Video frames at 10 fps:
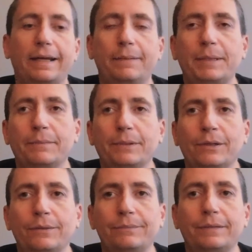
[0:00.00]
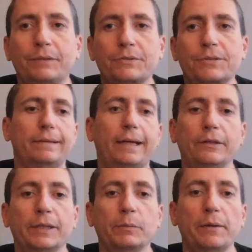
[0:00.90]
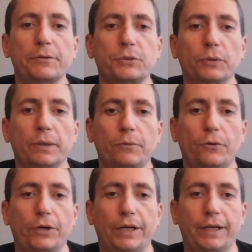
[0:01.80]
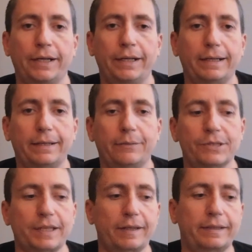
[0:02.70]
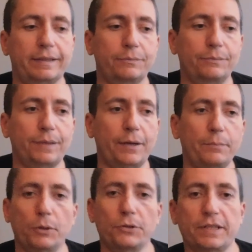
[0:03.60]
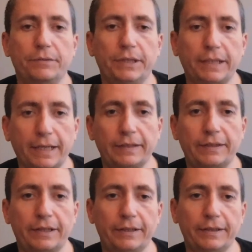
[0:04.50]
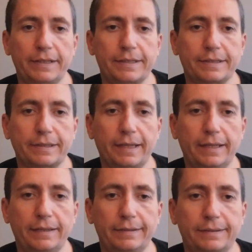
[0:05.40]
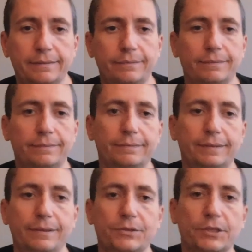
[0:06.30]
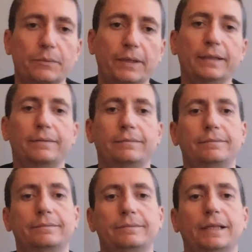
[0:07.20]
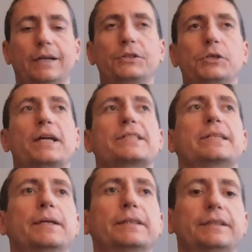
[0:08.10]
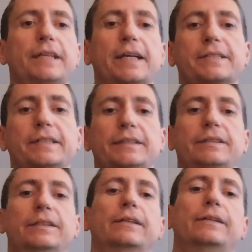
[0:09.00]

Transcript: I mean, but if there's like when I was touring more, it was like I'd post every gig in there at least, and it was a good way to. Oh, and you were asking about the text thing too.